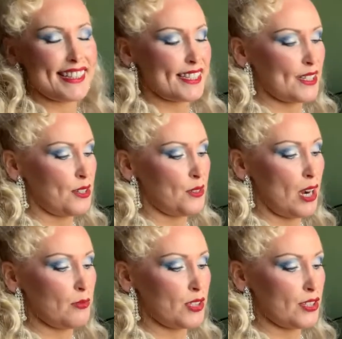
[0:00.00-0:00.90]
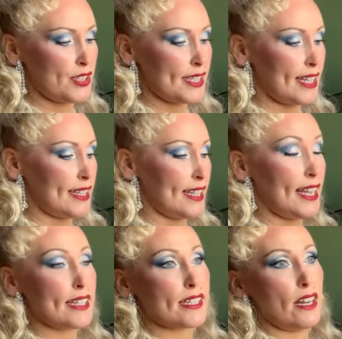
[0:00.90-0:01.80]
So I was going to say that
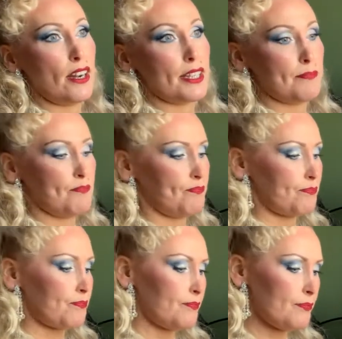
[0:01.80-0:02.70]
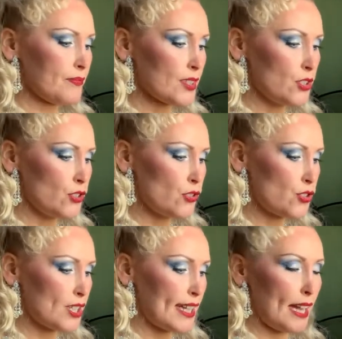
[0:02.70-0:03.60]
yes, I
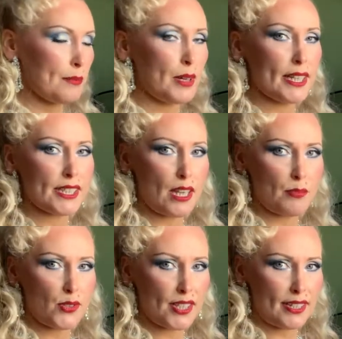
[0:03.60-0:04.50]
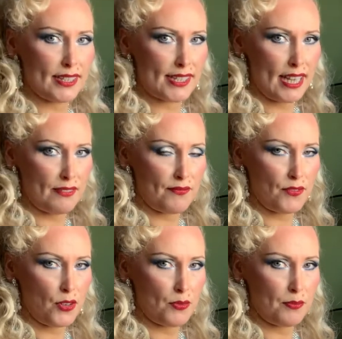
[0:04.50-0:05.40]
usually get my double-sided tape
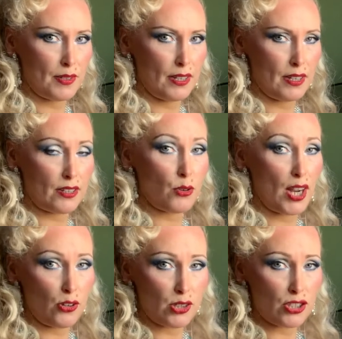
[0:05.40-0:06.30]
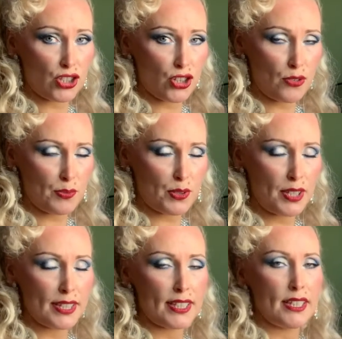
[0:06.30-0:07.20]
from Cryolan's shop.
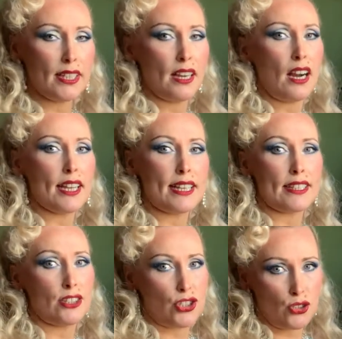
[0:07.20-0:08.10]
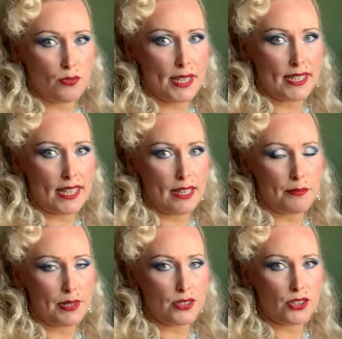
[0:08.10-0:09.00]
I get the toupee tape
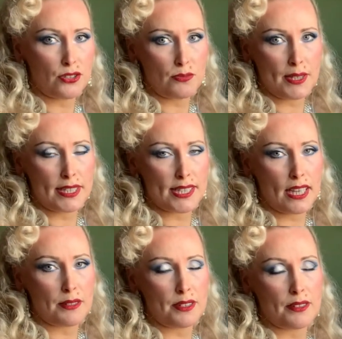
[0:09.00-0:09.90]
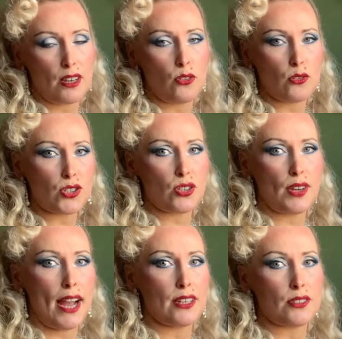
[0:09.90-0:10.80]
because toupee tape
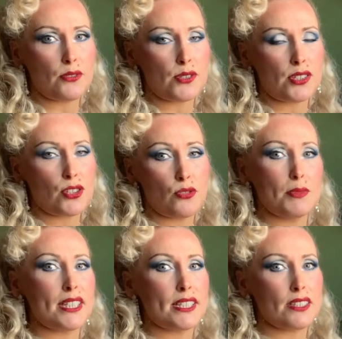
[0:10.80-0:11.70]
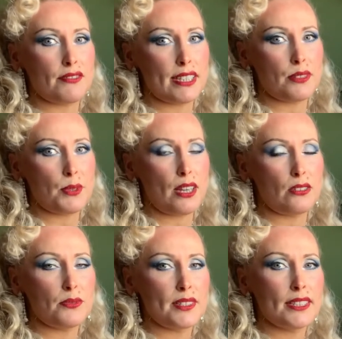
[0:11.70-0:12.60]
also handles humidity really
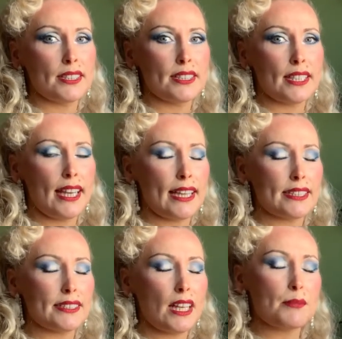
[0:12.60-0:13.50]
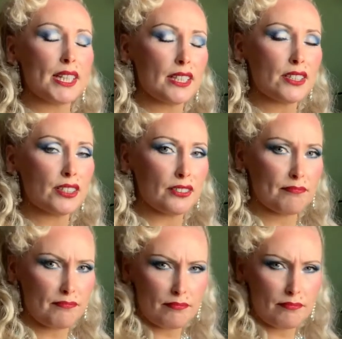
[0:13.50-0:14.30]
well. And I'm telling you,